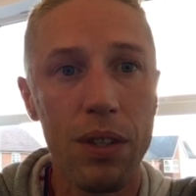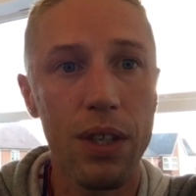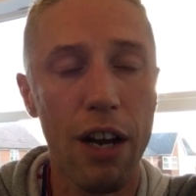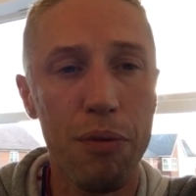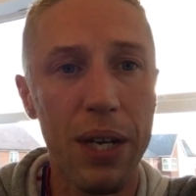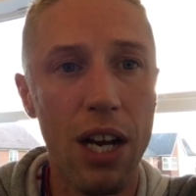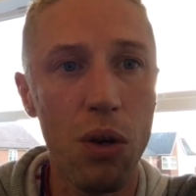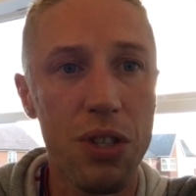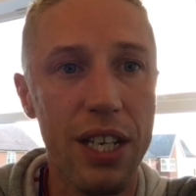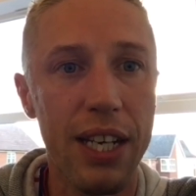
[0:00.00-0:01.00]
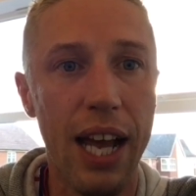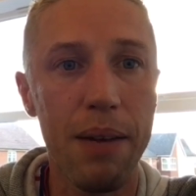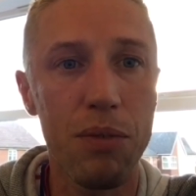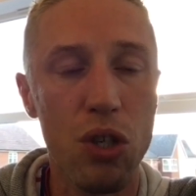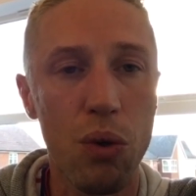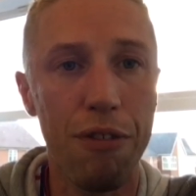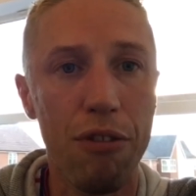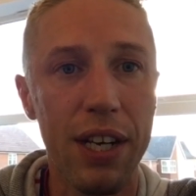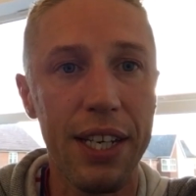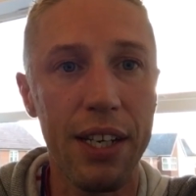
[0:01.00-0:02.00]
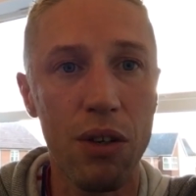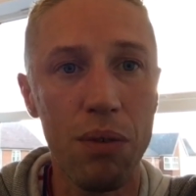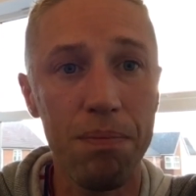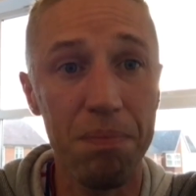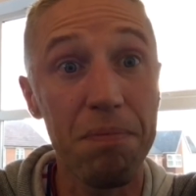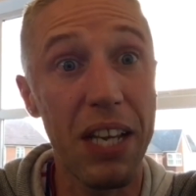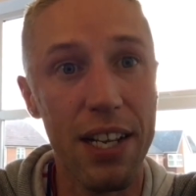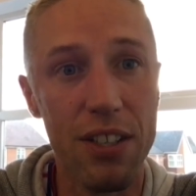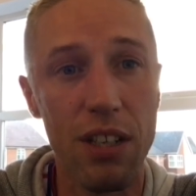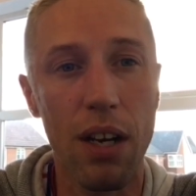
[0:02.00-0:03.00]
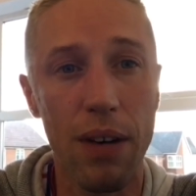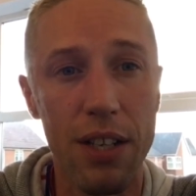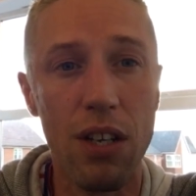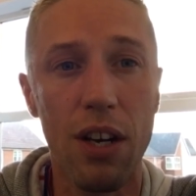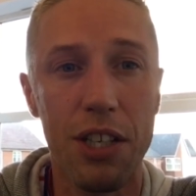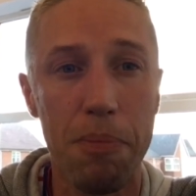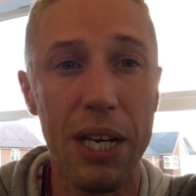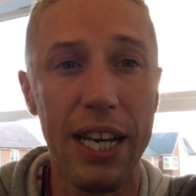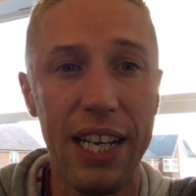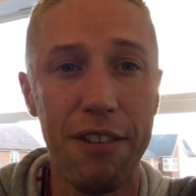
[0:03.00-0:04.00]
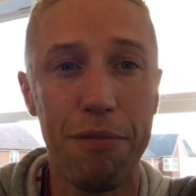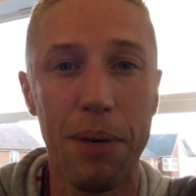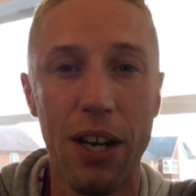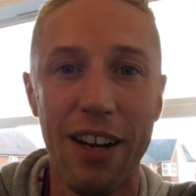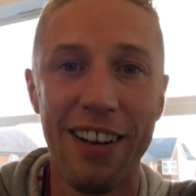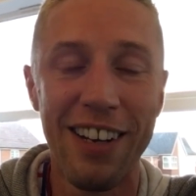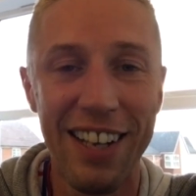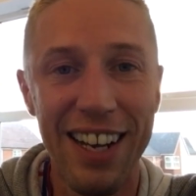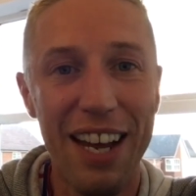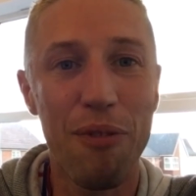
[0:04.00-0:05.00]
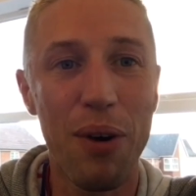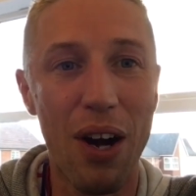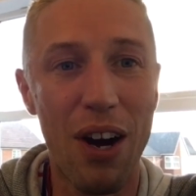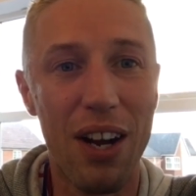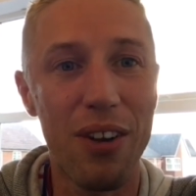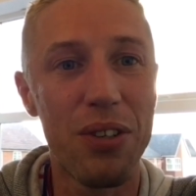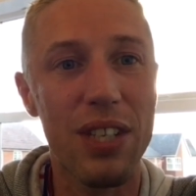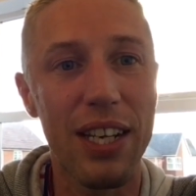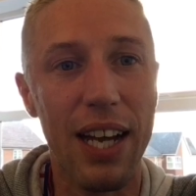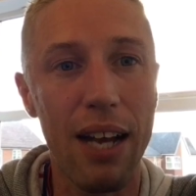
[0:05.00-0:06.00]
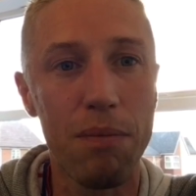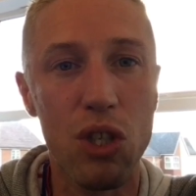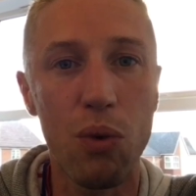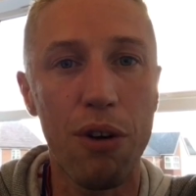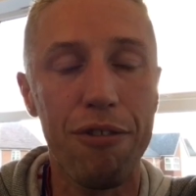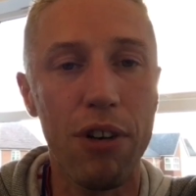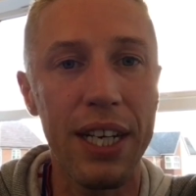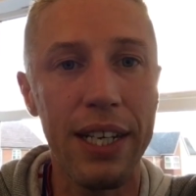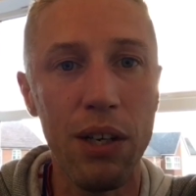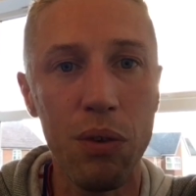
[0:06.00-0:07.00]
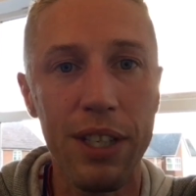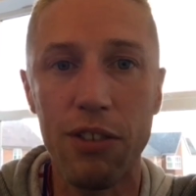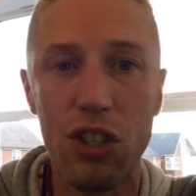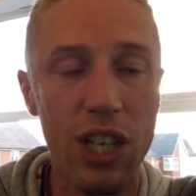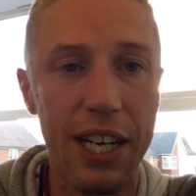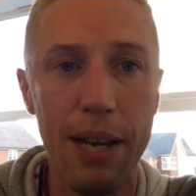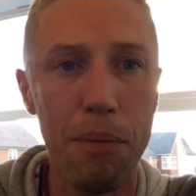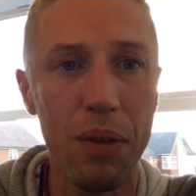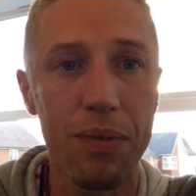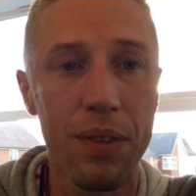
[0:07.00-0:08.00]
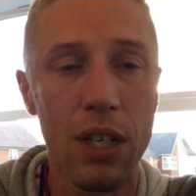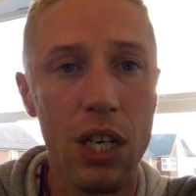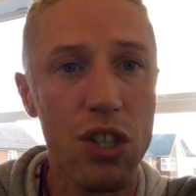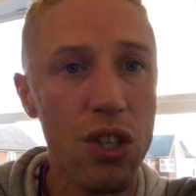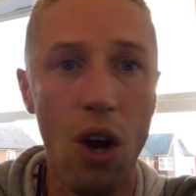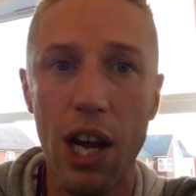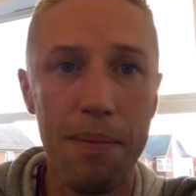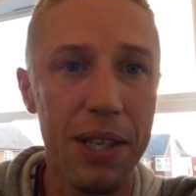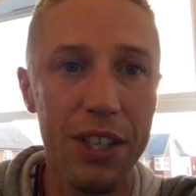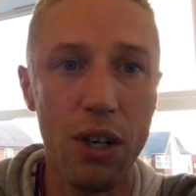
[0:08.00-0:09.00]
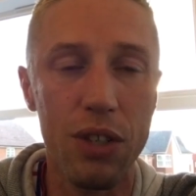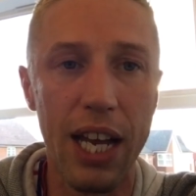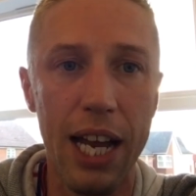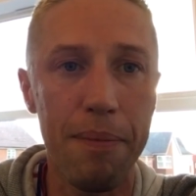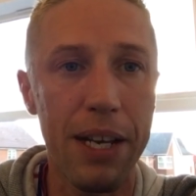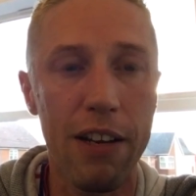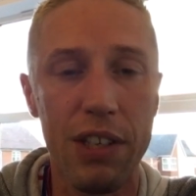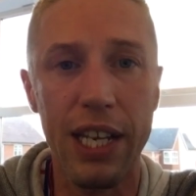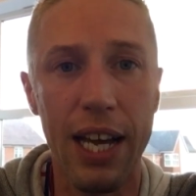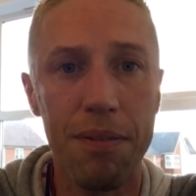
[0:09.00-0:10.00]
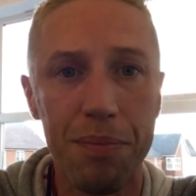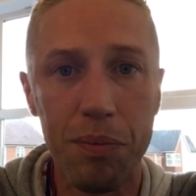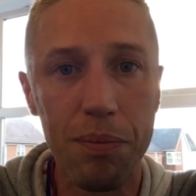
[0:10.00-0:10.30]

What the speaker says: You know, if we're coasting a game 2 or 3-0, yes, I know that's hard to believe, but if we are coasting a game 2 or 3-0, then chuck him on. Start him in the odd game here and there.